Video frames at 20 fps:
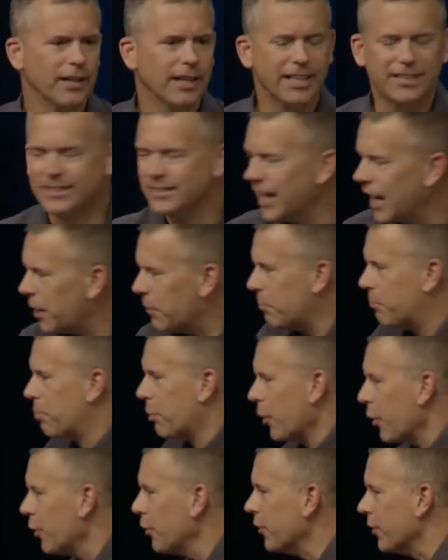It's not a
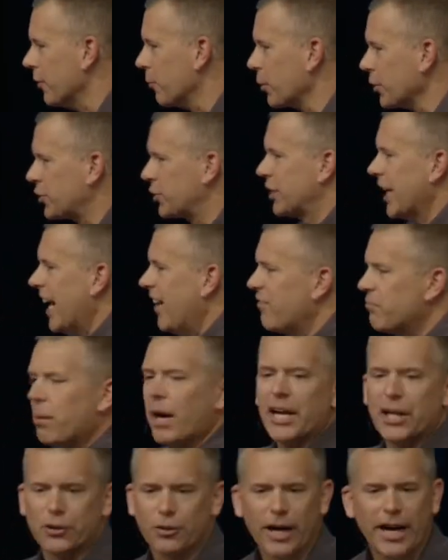burden. We're saved
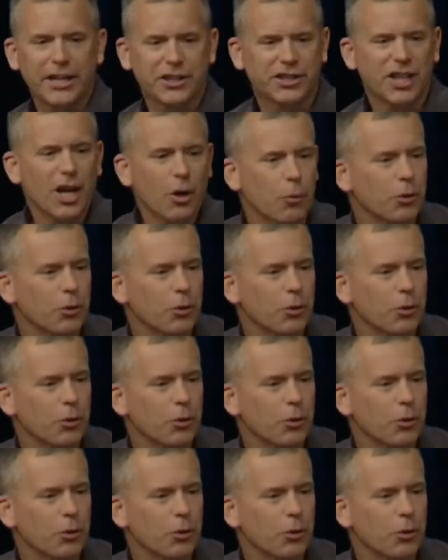by grace.